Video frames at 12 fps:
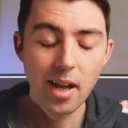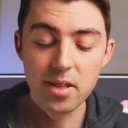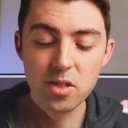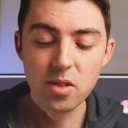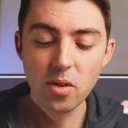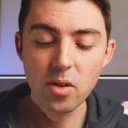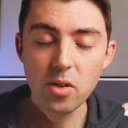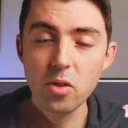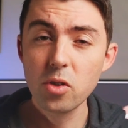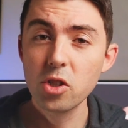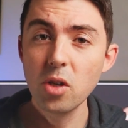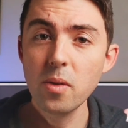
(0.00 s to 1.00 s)
and so
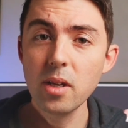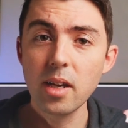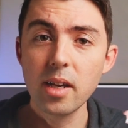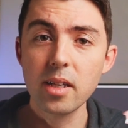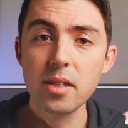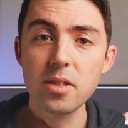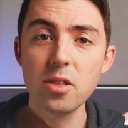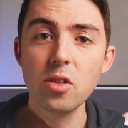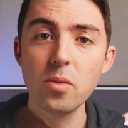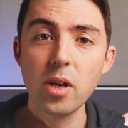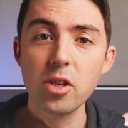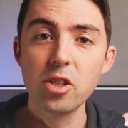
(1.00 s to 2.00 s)
you're showing a
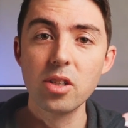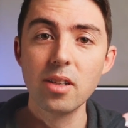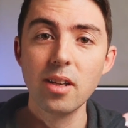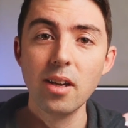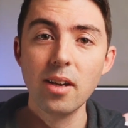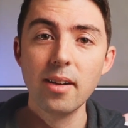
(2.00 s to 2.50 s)
consideration